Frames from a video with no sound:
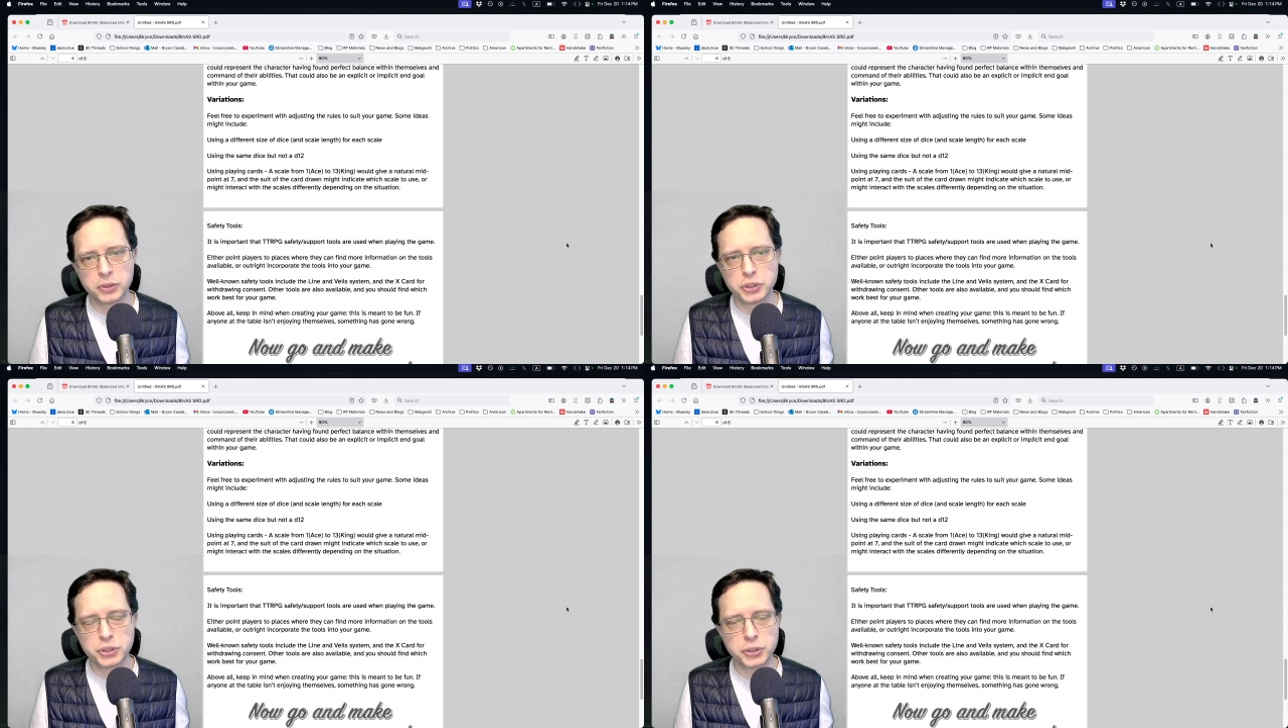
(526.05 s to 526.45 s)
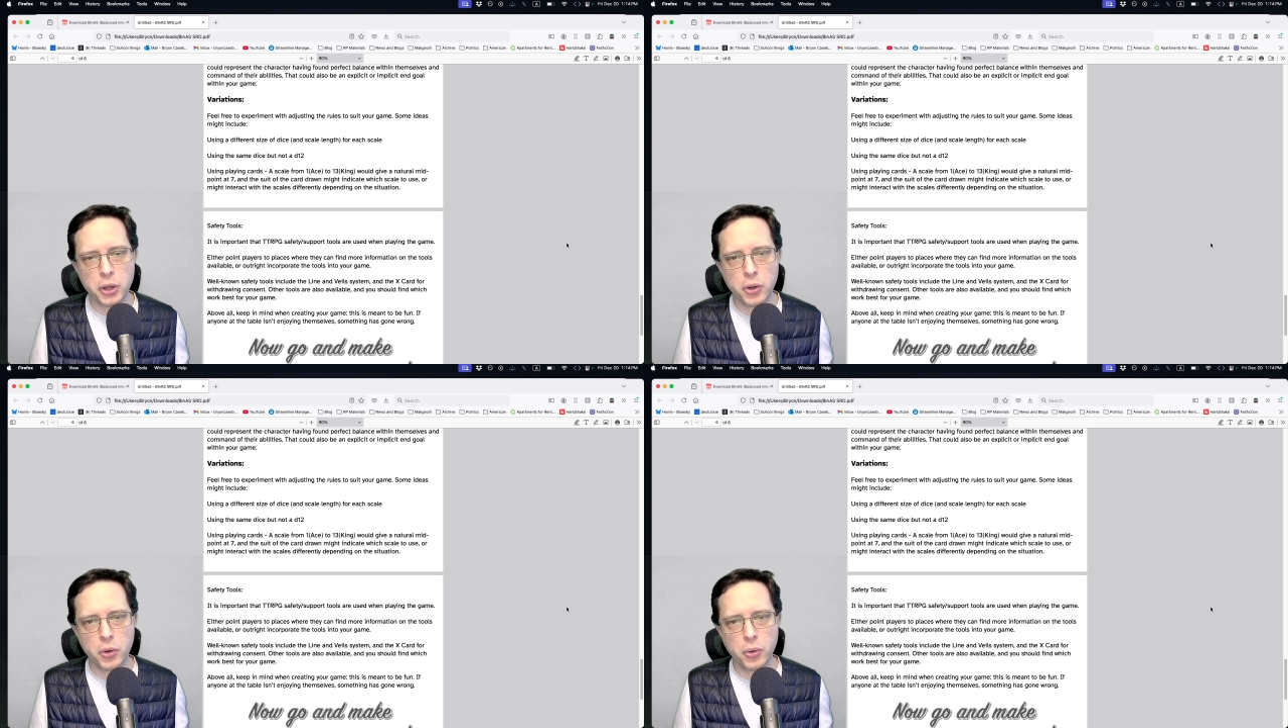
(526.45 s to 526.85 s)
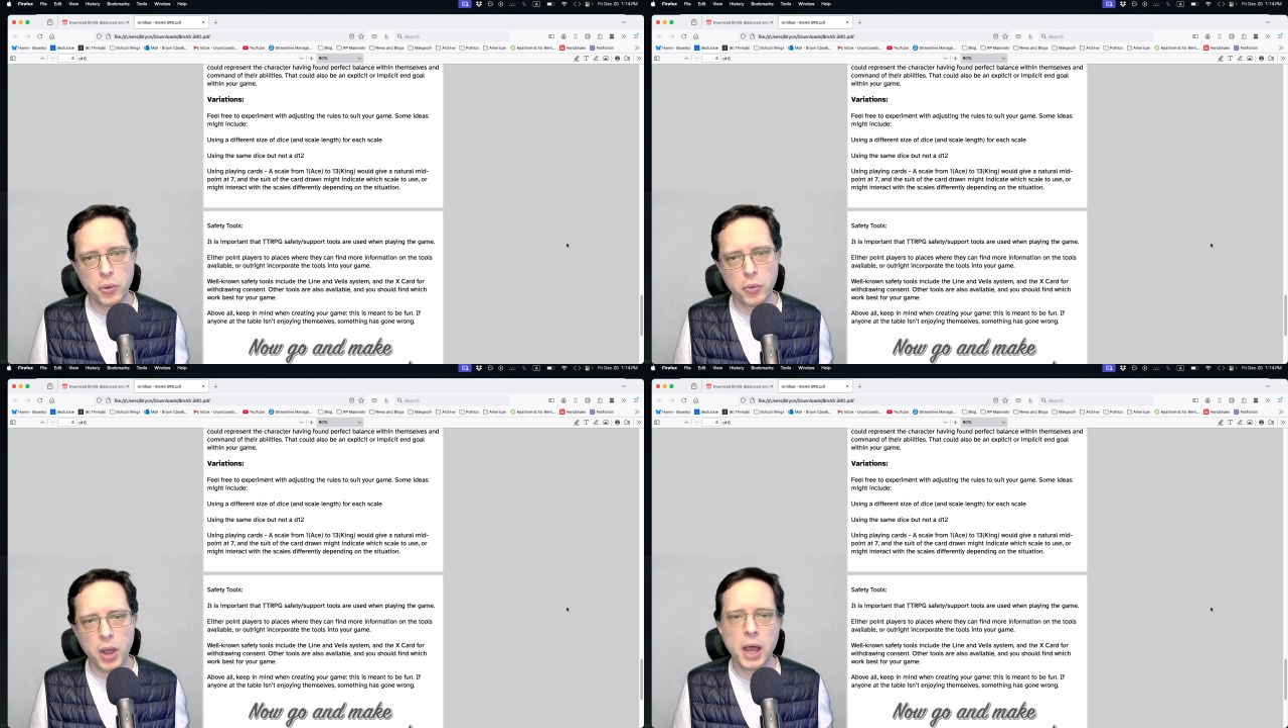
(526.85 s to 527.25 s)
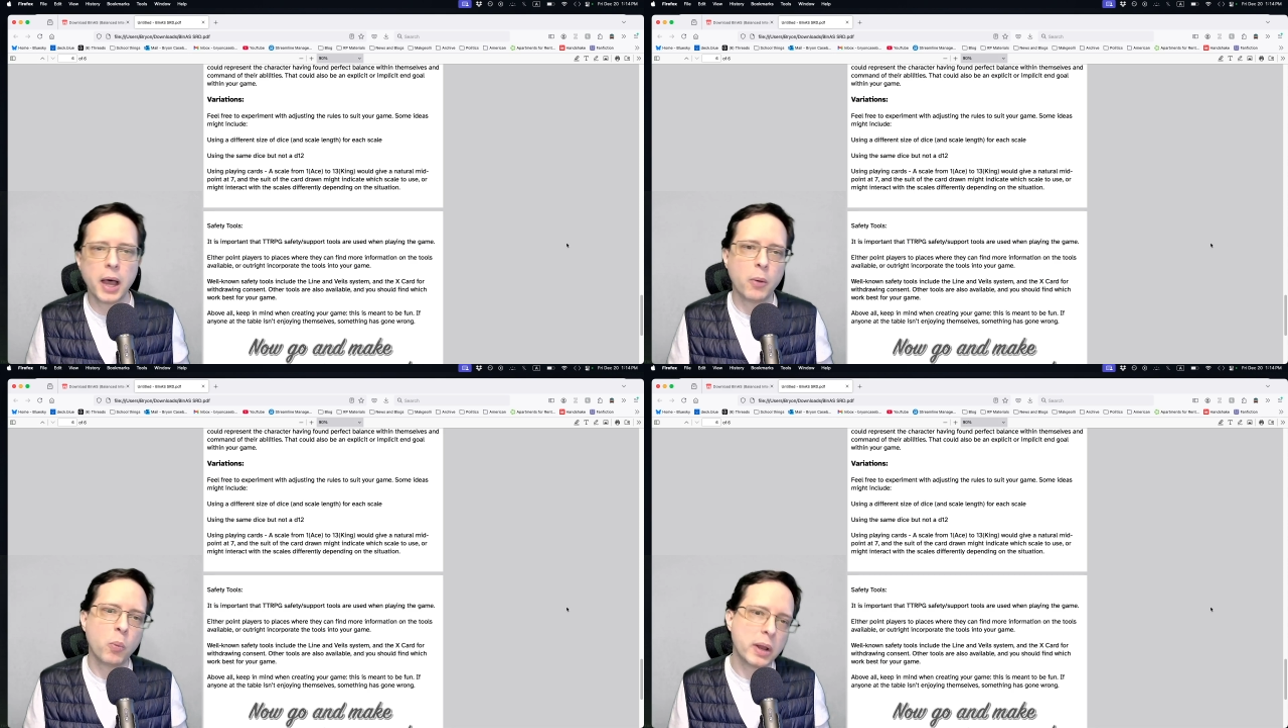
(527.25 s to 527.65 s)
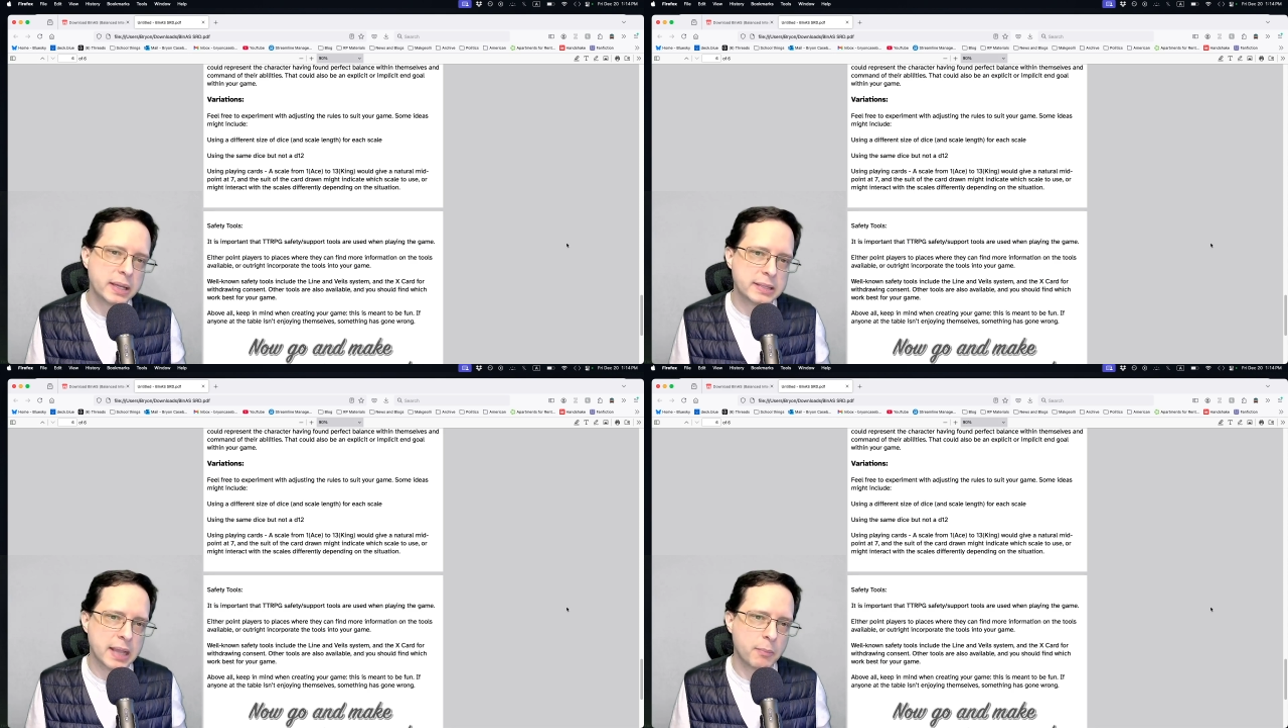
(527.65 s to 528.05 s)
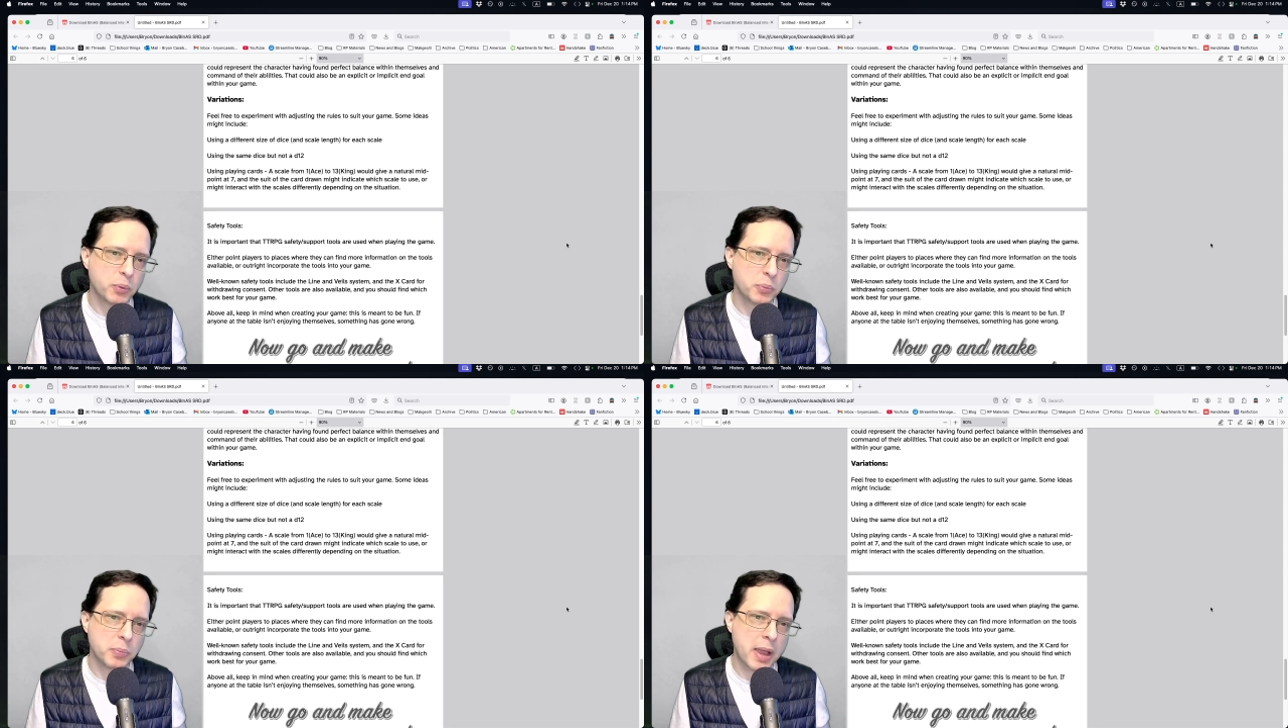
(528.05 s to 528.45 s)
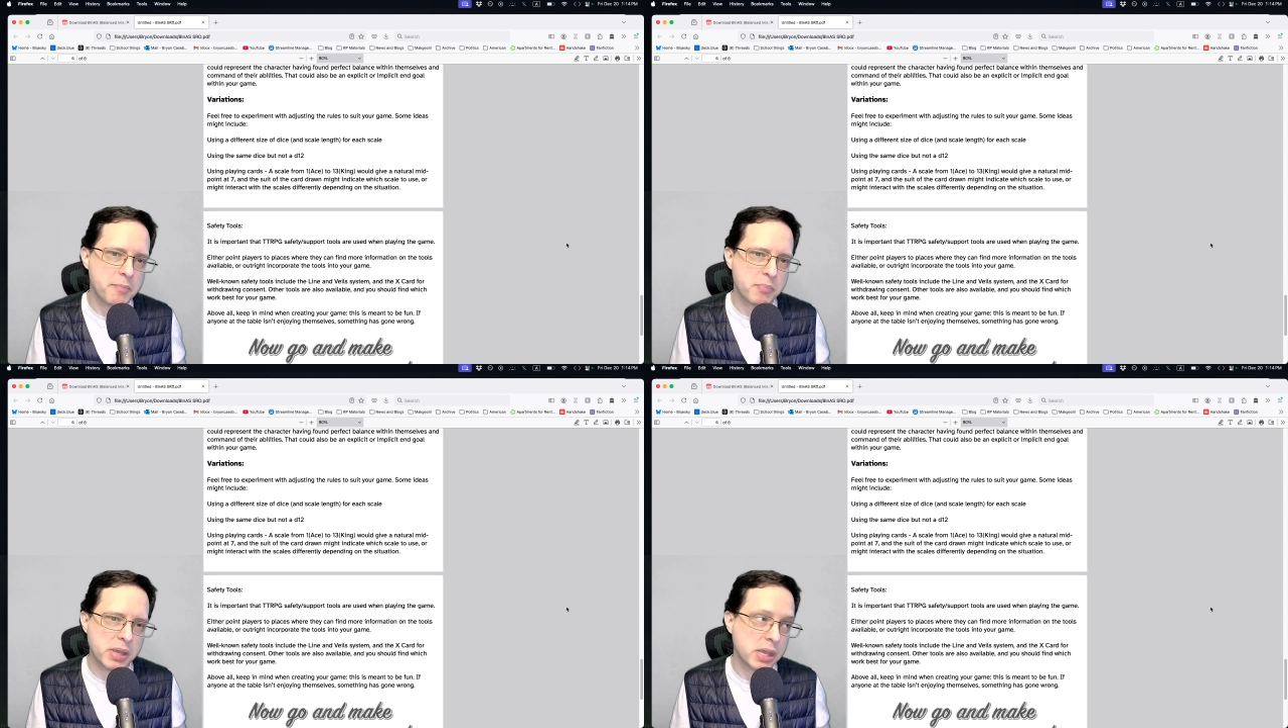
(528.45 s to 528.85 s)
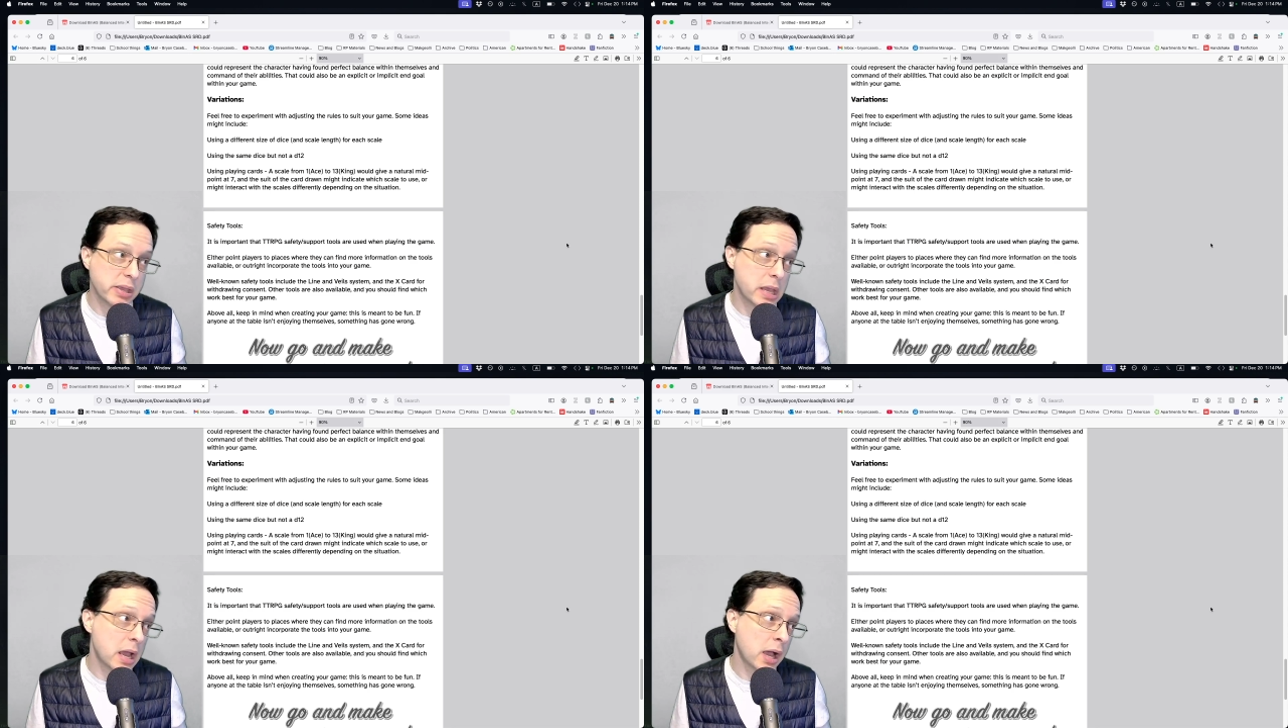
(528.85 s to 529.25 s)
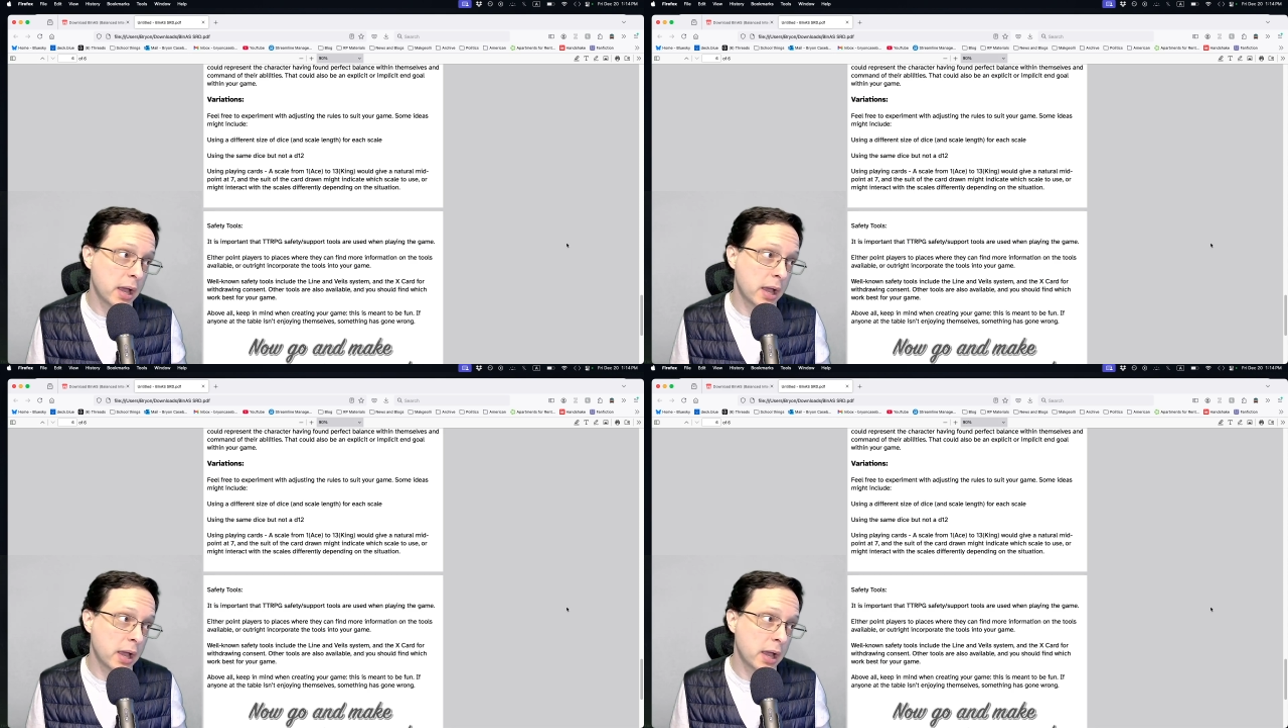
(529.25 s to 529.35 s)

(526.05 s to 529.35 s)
So one example might be